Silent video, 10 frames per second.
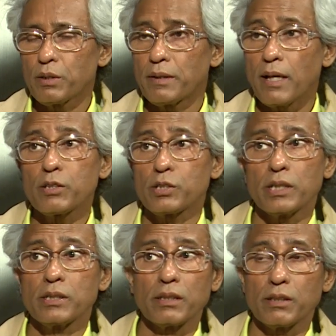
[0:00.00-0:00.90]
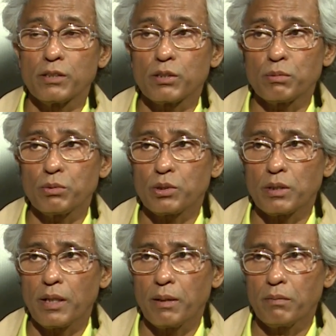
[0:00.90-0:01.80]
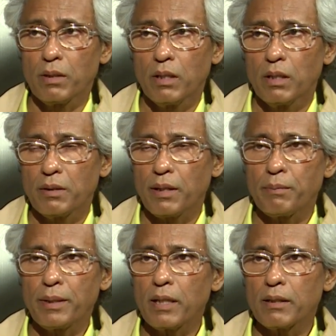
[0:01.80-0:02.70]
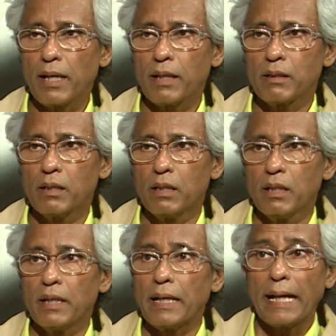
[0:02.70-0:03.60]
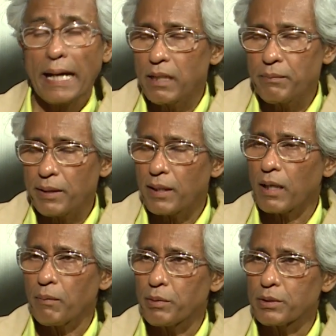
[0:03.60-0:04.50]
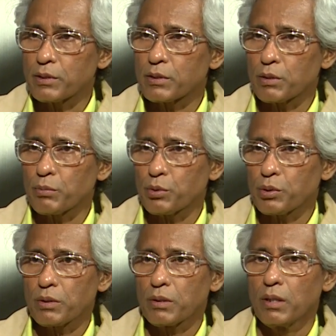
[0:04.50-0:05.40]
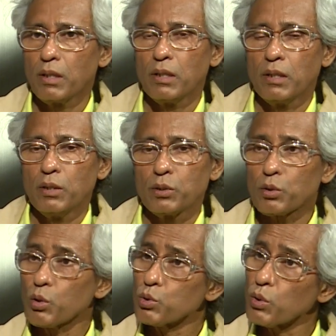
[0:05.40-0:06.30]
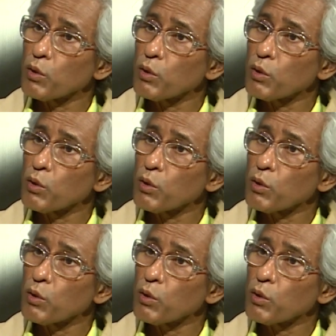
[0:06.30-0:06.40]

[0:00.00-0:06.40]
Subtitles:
they are changing the distribution game. They are bigger than any media company's distribution. So those who are